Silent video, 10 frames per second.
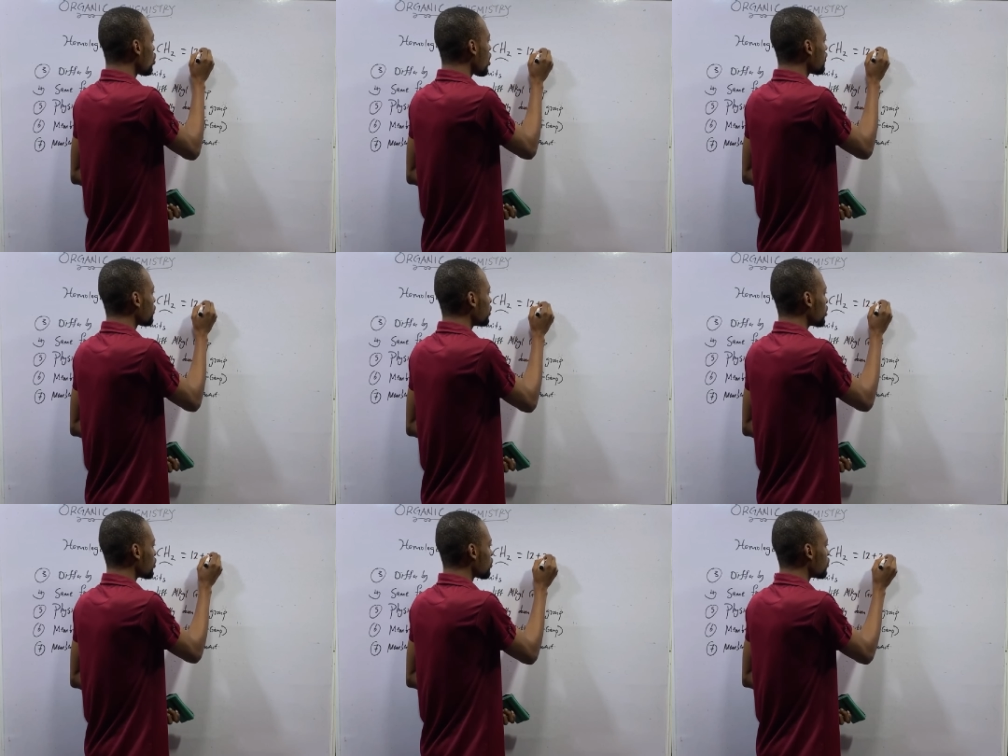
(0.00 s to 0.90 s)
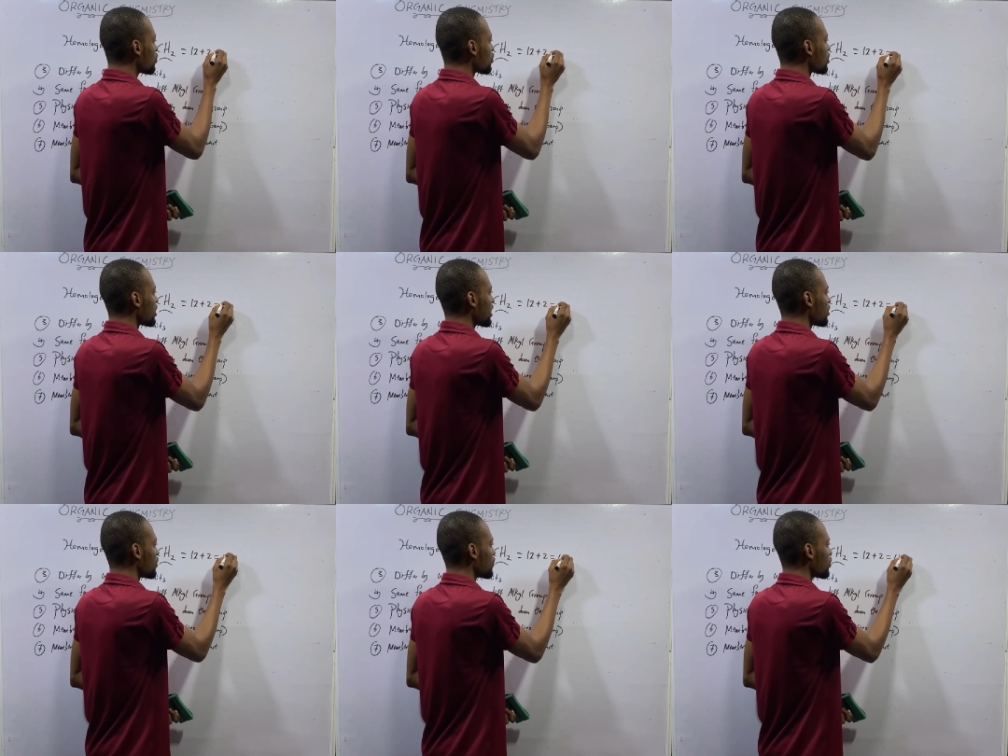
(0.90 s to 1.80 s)
twelve plus two,
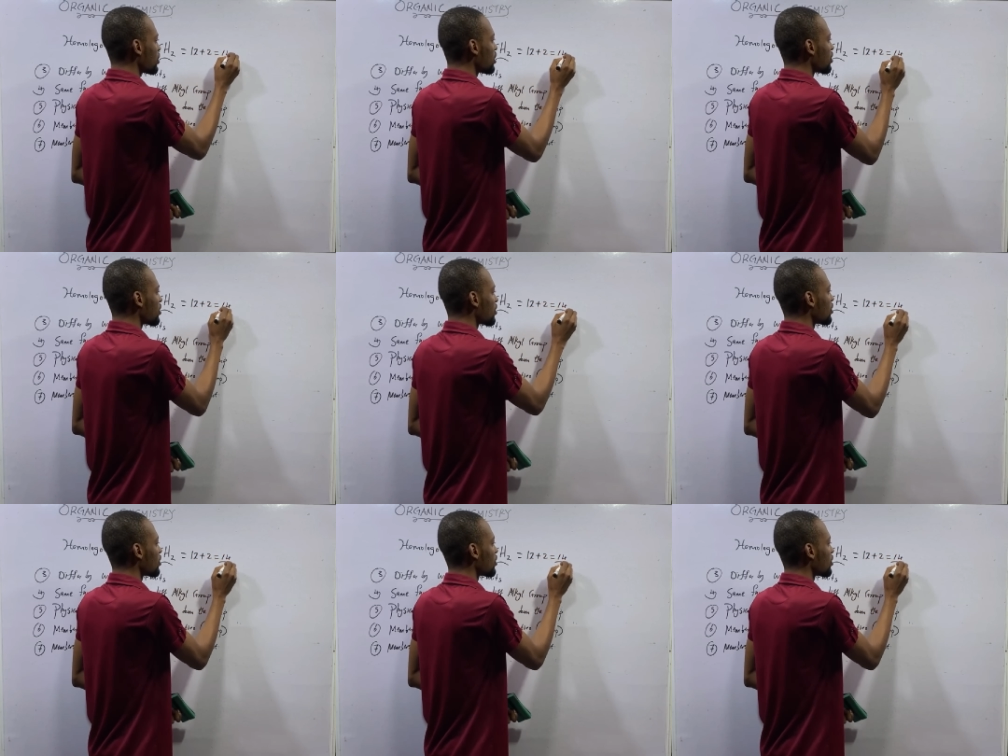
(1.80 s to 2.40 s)
that is fourteen.